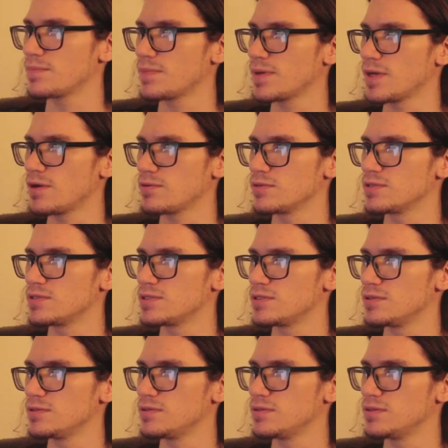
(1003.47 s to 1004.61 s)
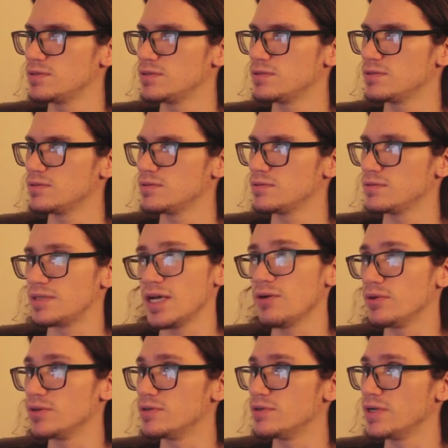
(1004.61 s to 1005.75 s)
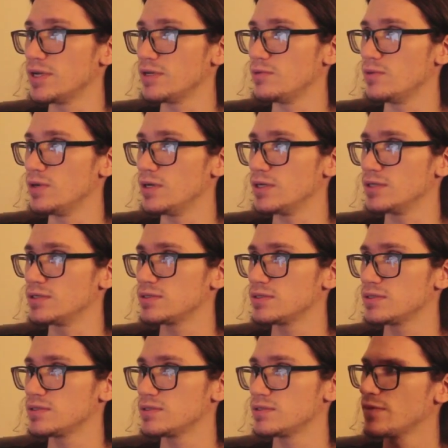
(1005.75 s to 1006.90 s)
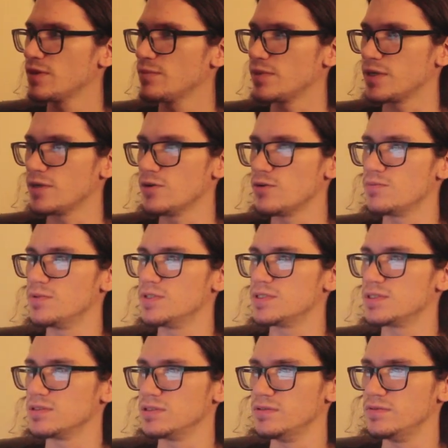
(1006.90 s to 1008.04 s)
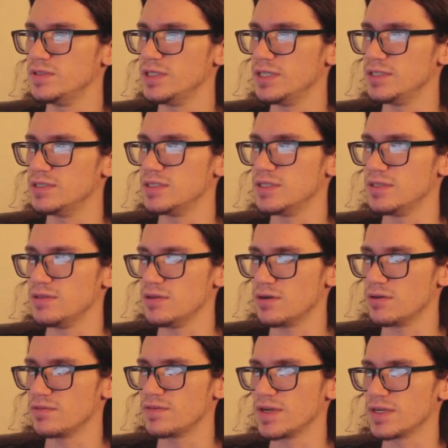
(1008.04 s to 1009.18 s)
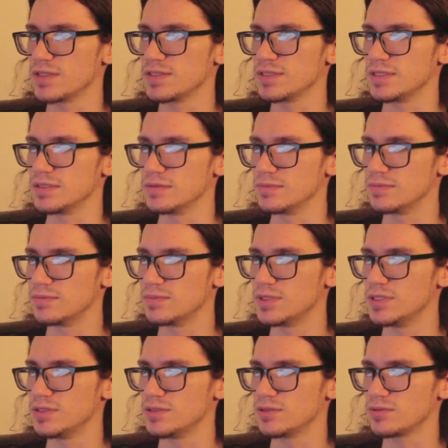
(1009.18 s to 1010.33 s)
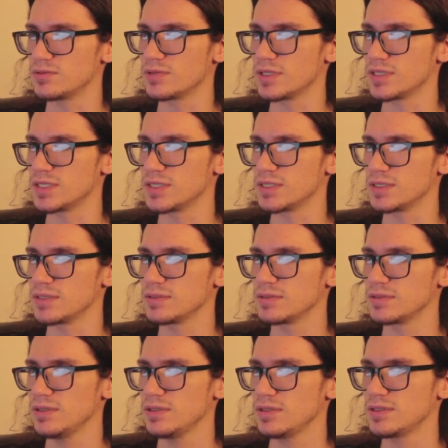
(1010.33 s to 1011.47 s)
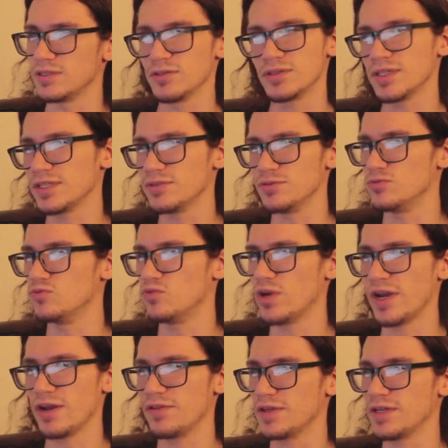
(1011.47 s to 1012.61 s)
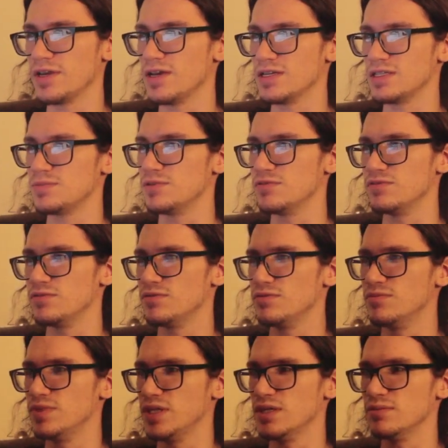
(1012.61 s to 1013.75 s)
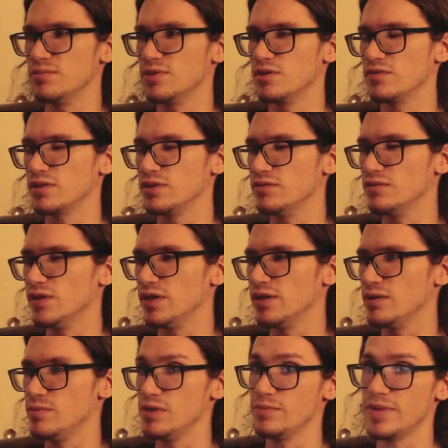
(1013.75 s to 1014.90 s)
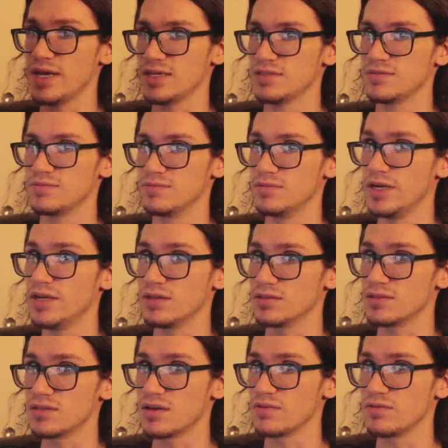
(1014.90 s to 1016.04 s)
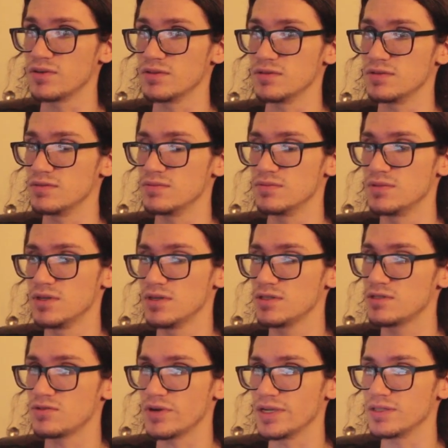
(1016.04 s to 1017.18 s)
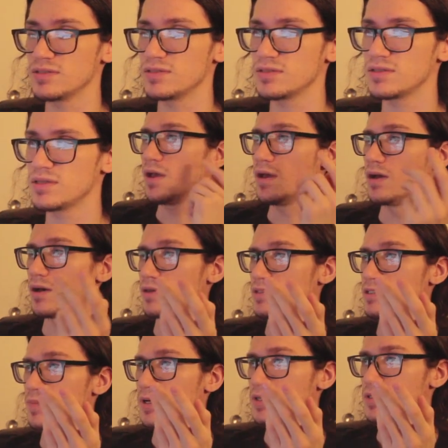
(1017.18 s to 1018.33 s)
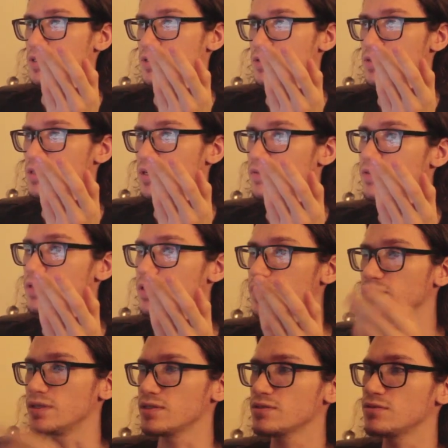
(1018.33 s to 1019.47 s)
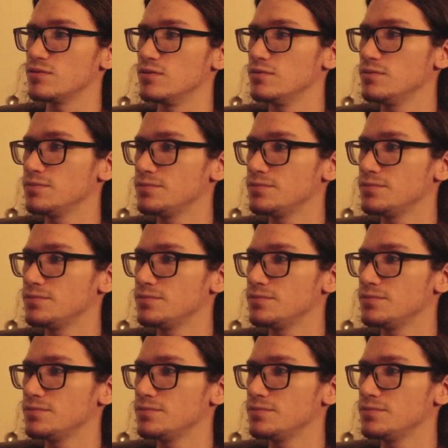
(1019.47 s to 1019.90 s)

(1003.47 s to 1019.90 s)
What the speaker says: power still now under 90 watts. But I hope this alleviates any of the artifacting and potential crashing, because it looks like it was right on the cusp of being perfectly fine. I mean, it passed Radeon software's stress. Hotspot's under 70, that's cool.